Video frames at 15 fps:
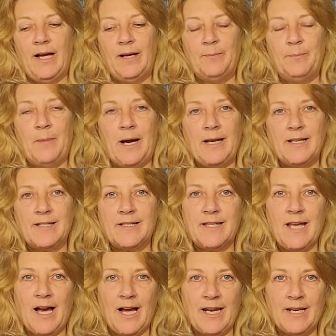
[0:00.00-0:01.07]
Minus
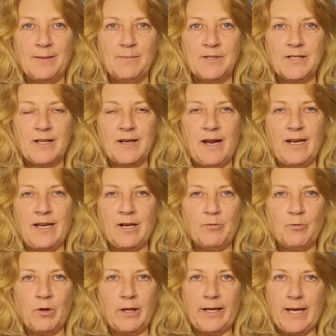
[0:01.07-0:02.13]
the items that I didn't
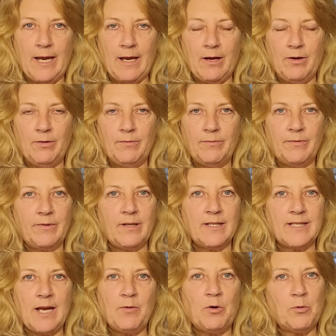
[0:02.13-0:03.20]
really count,
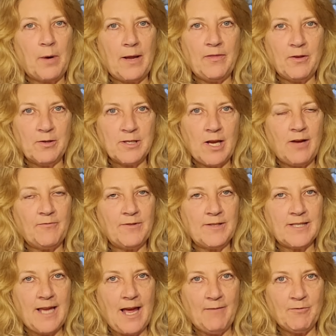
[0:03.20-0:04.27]
because I will write those off
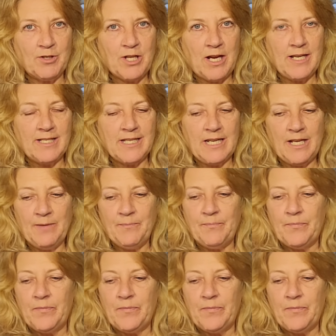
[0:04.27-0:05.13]
as advertising.